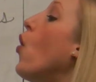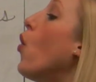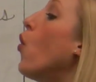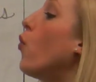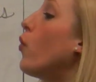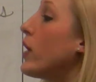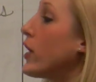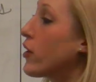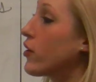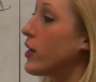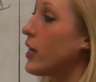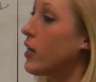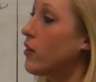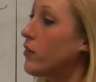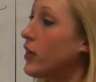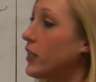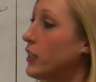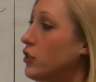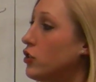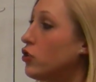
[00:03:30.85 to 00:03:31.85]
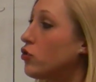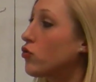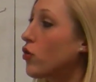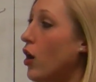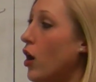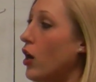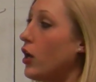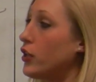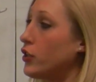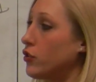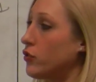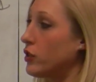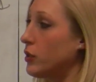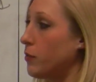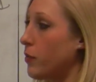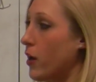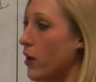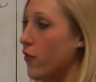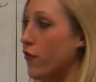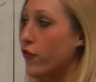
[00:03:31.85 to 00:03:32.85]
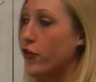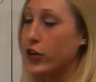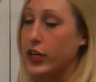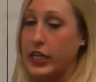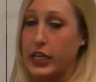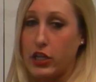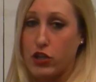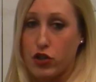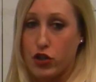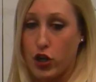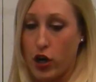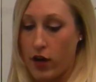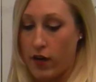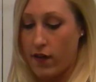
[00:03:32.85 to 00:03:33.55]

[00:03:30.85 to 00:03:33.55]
We are now ready to draw a unit bar for each